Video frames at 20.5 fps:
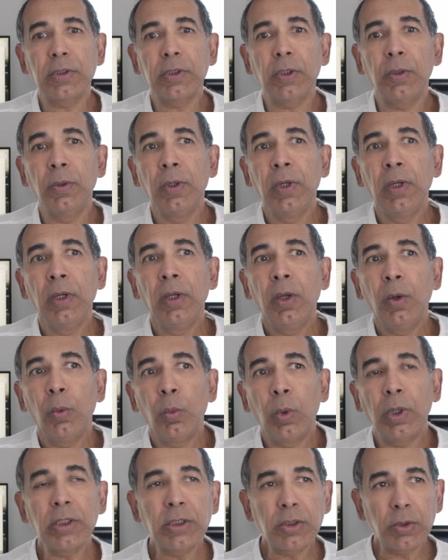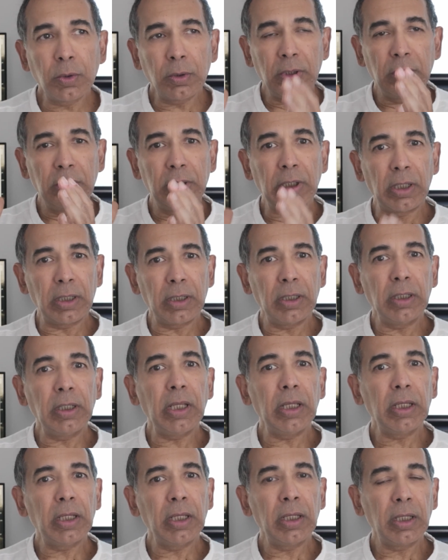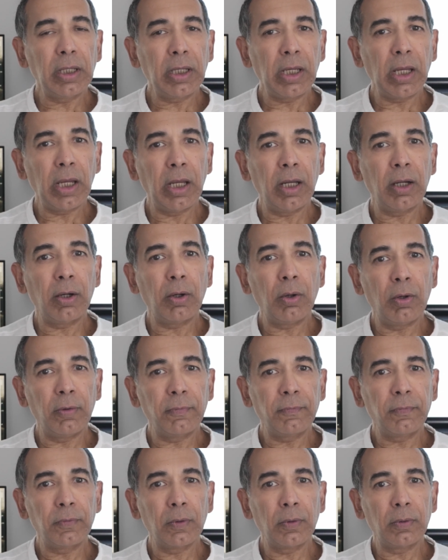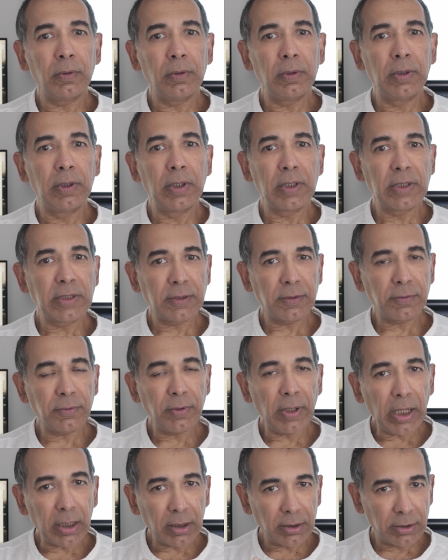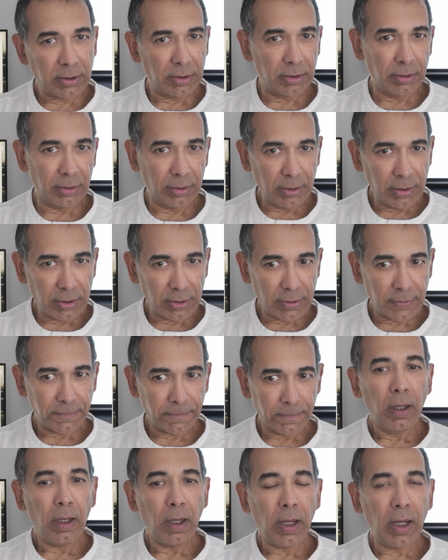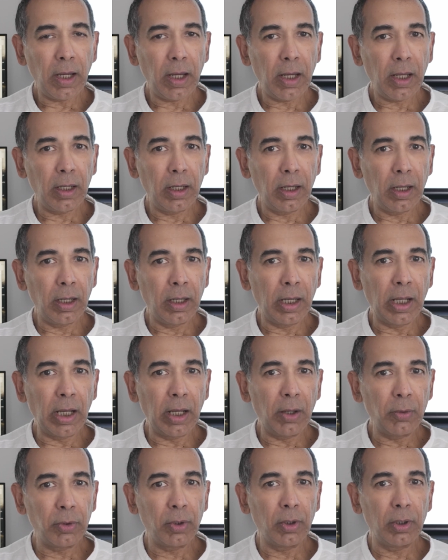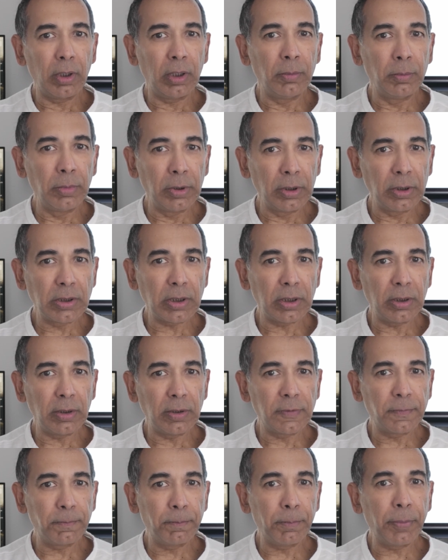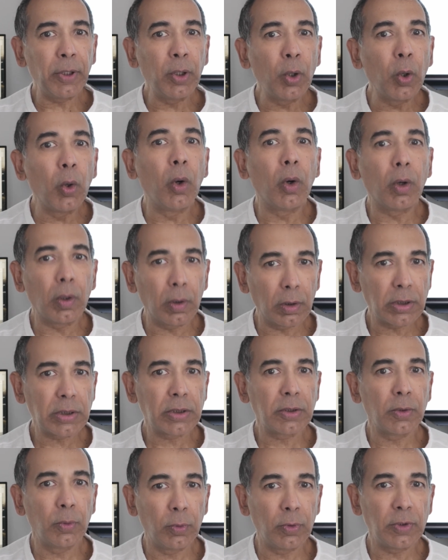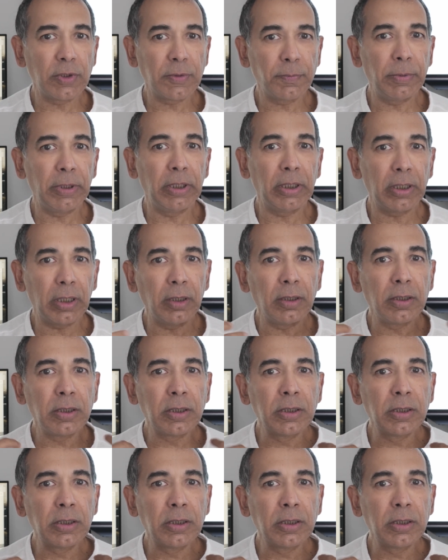So once you're done taking care of your distractions, and now your image is pure, so to speak, it's